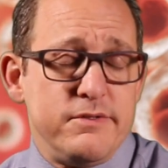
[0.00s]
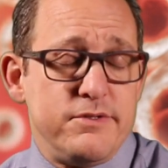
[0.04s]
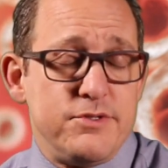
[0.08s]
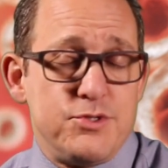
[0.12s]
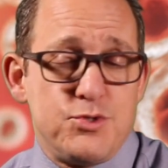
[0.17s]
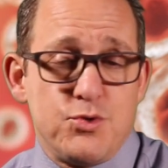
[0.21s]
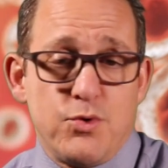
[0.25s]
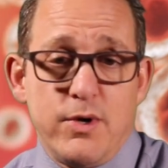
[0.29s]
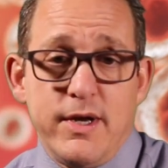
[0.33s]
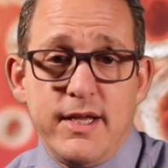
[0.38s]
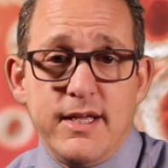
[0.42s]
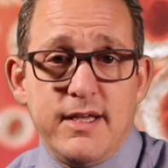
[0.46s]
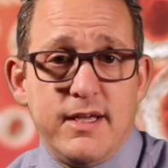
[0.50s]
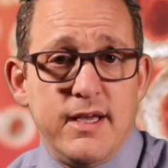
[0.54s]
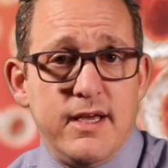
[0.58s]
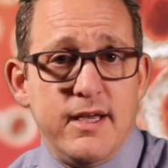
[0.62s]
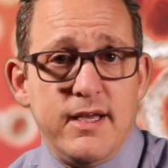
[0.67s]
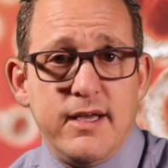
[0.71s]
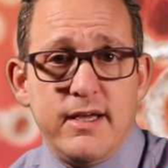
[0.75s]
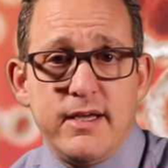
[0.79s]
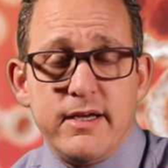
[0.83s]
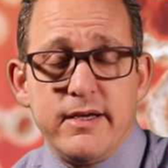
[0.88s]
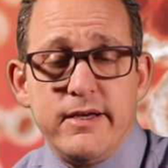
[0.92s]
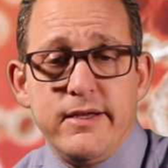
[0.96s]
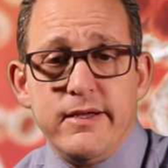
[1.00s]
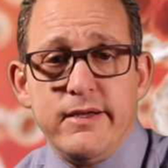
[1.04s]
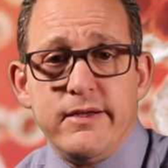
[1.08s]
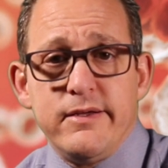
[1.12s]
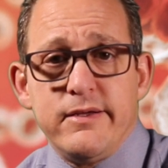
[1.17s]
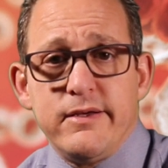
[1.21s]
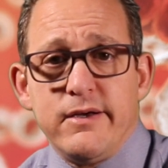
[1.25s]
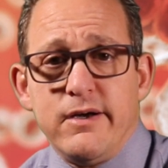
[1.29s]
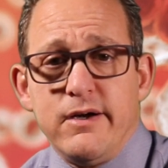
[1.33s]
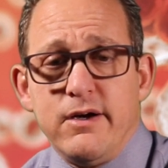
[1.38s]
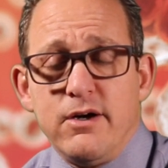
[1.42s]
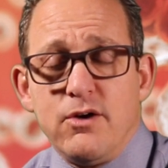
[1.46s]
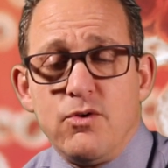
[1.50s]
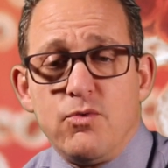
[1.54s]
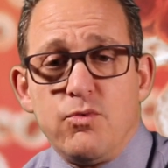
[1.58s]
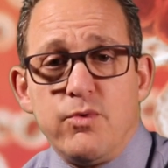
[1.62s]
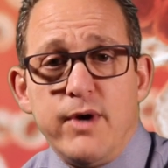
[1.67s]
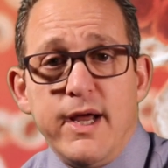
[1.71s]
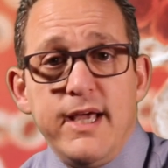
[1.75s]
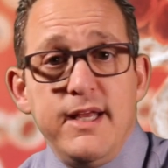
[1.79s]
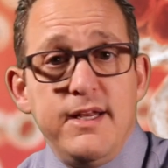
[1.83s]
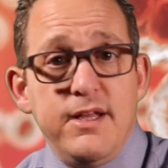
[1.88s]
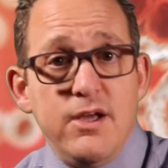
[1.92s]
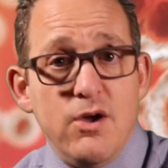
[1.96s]
drinking,
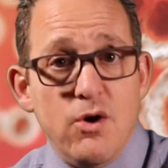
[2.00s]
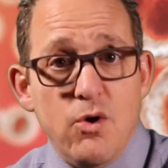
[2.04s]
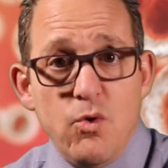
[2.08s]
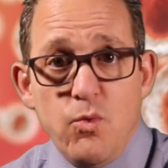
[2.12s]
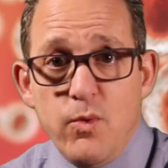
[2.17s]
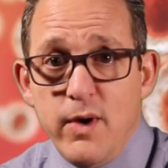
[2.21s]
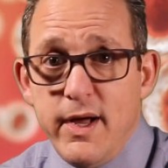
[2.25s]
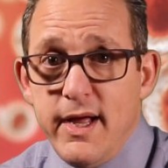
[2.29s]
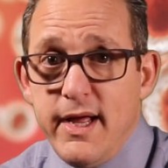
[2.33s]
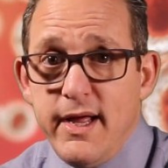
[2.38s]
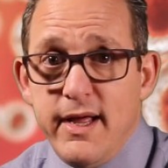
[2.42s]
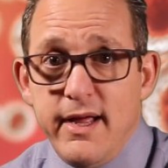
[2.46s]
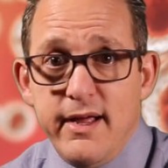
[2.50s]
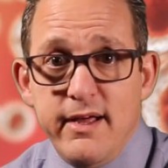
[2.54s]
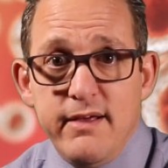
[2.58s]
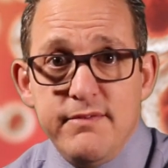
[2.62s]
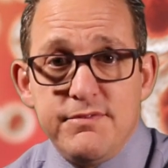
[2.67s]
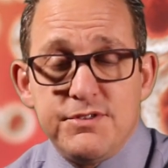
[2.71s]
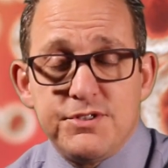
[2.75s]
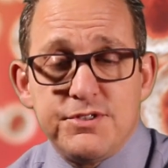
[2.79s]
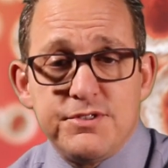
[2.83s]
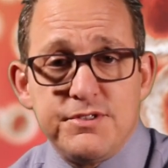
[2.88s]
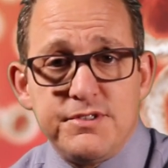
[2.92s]
radio waves,